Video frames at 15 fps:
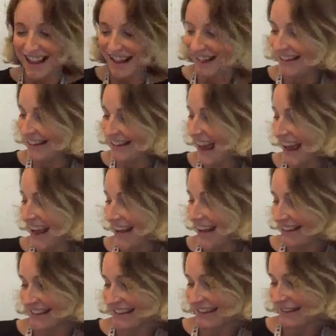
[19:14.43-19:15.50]

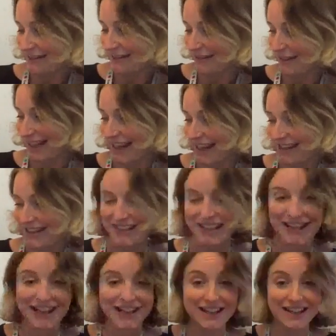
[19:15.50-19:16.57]
Next, we're going
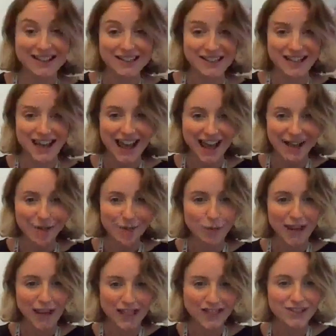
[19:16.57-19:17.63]
to share
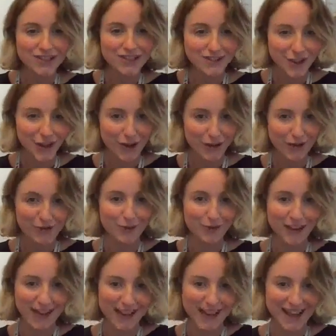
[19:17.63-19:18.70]
which zone
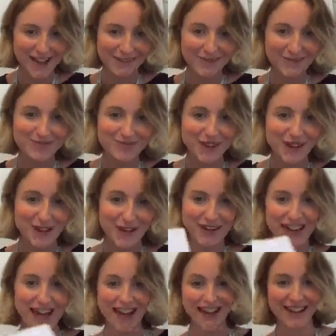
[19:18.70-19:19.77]
we're in.
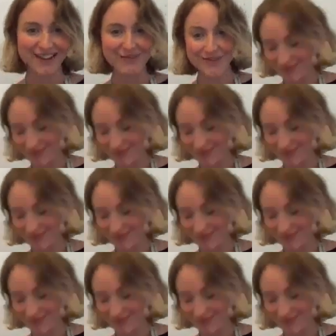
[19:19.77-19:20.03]
Okay,